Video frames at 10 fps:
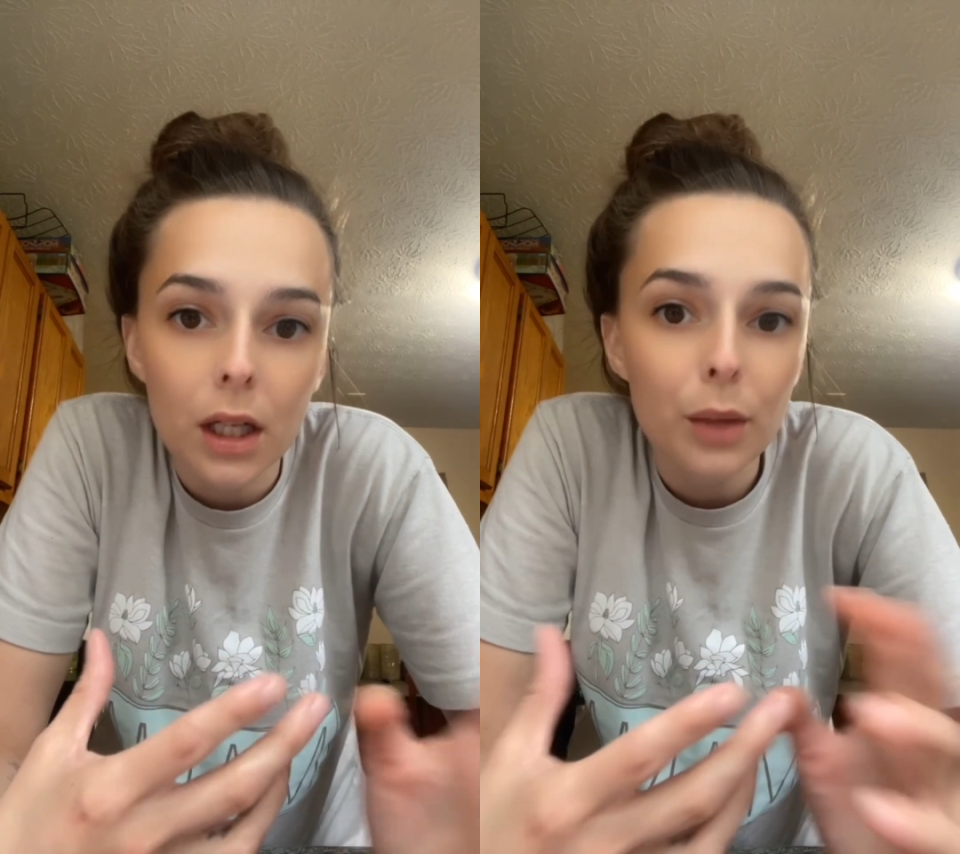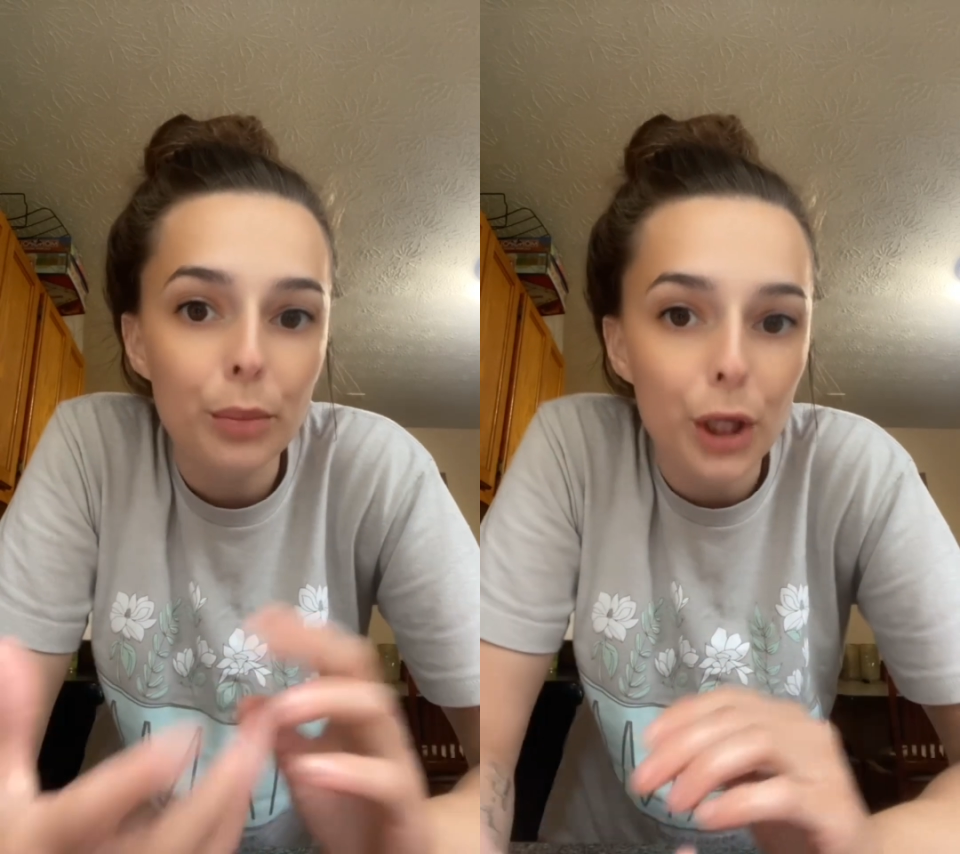
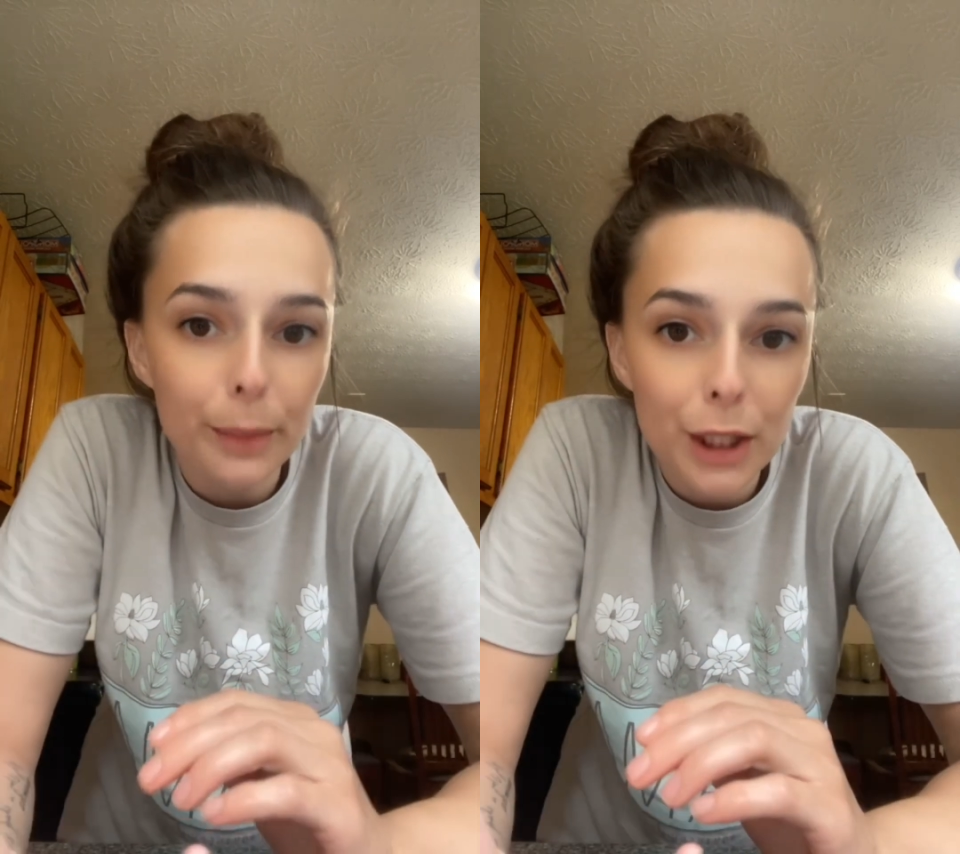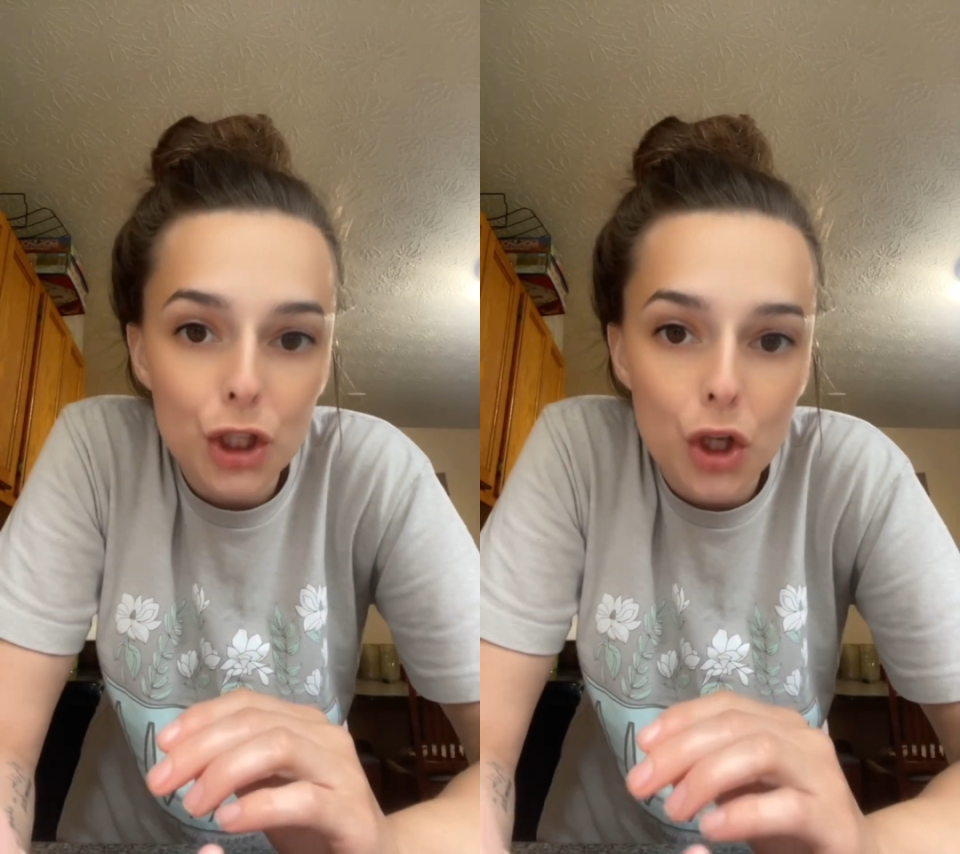put them
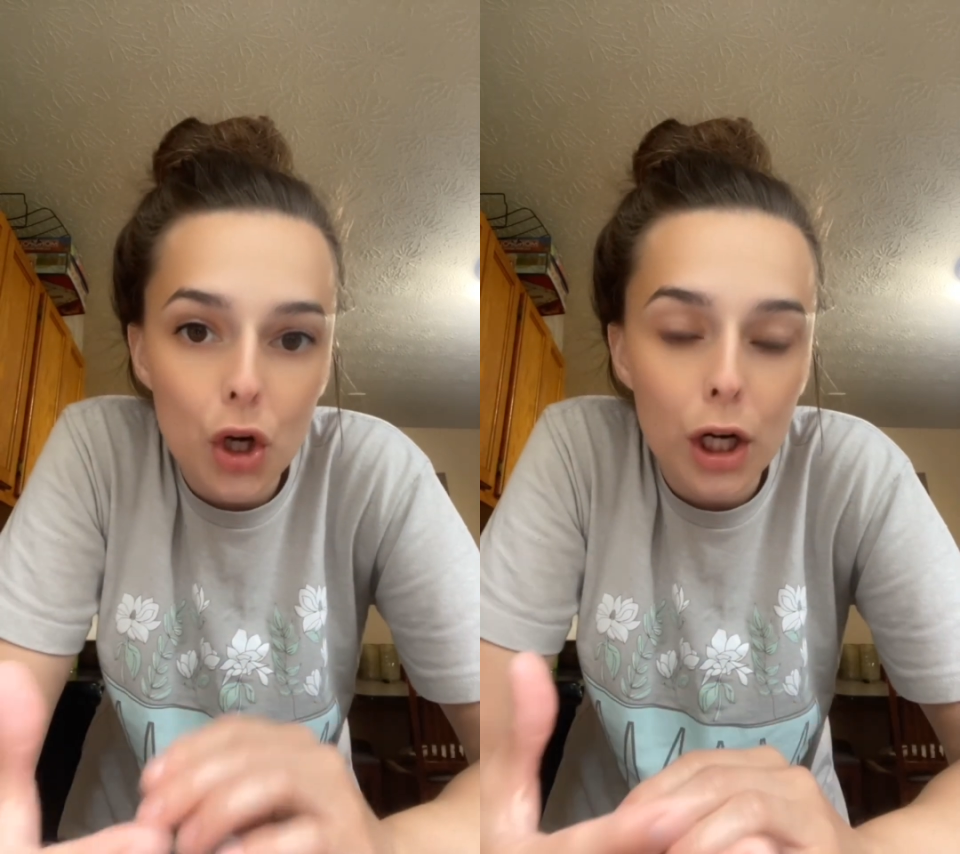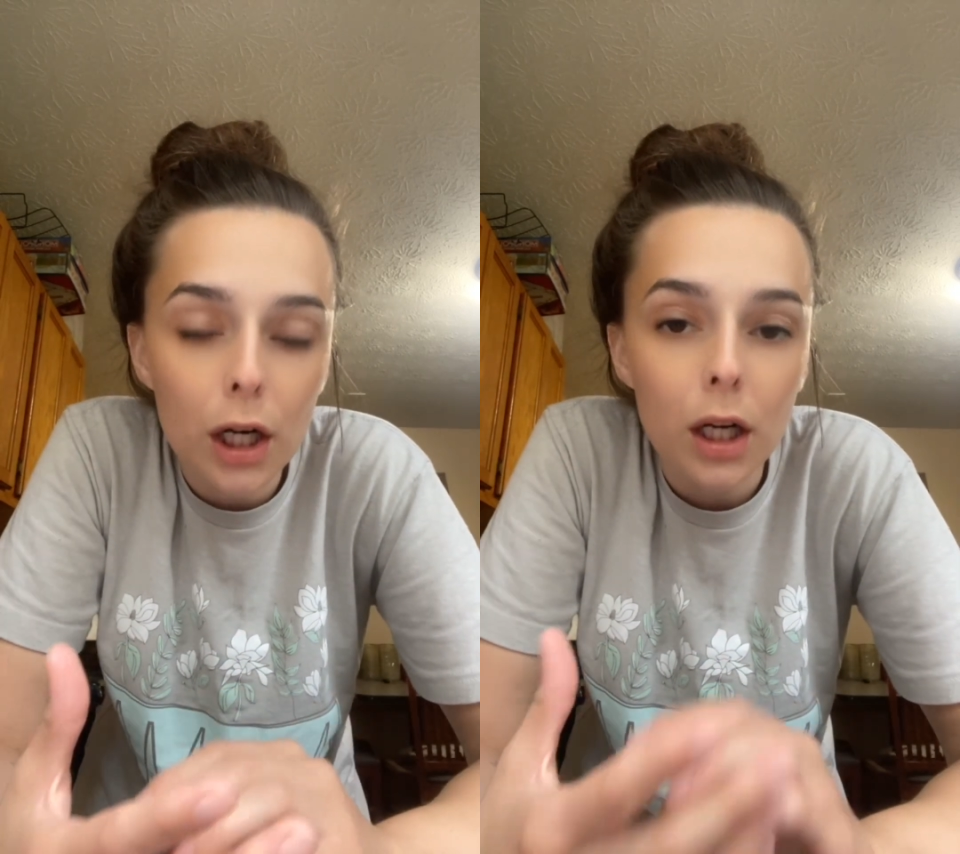in a
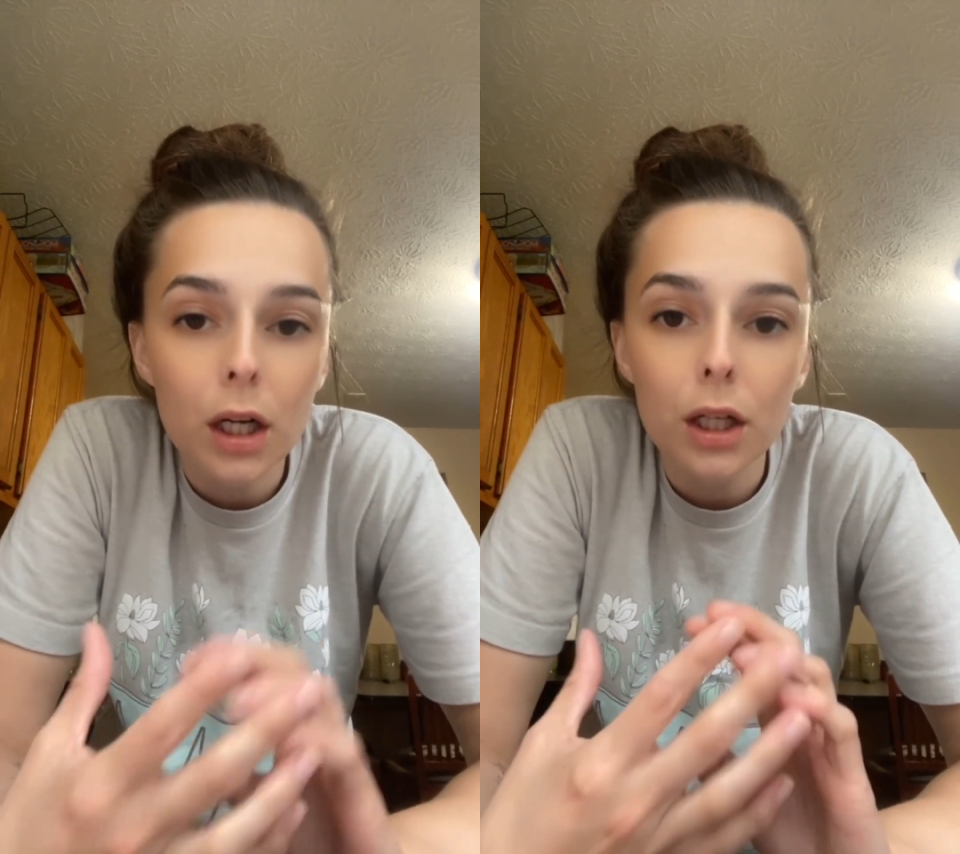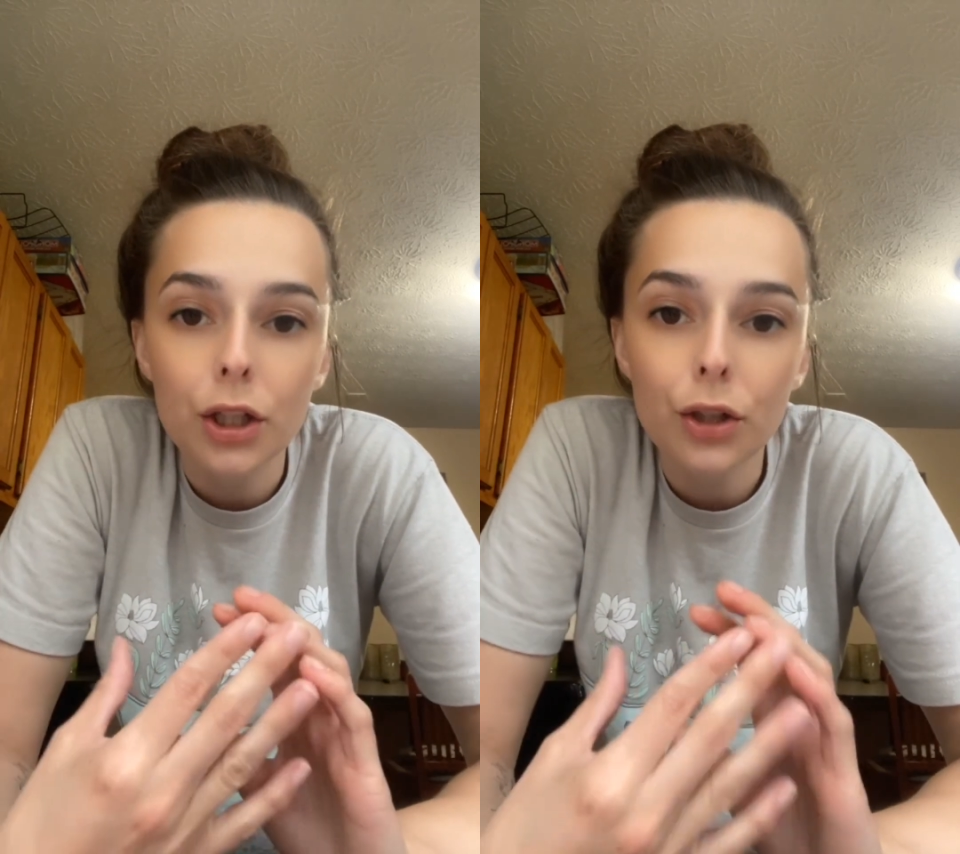jar.
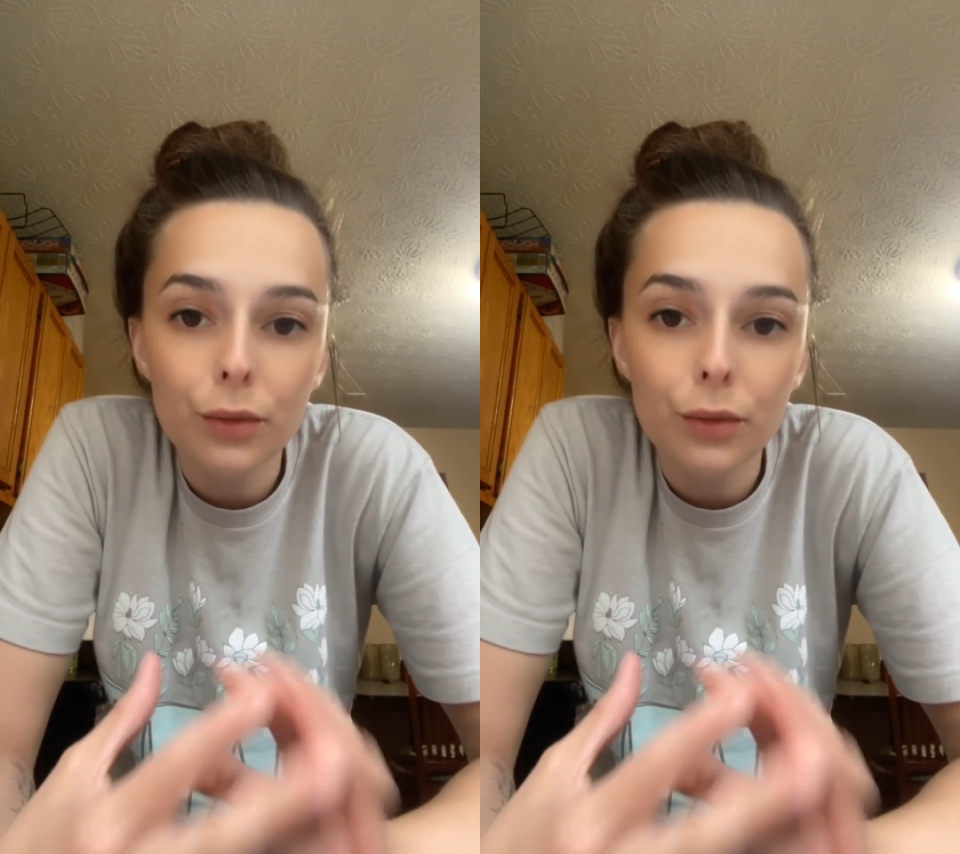Your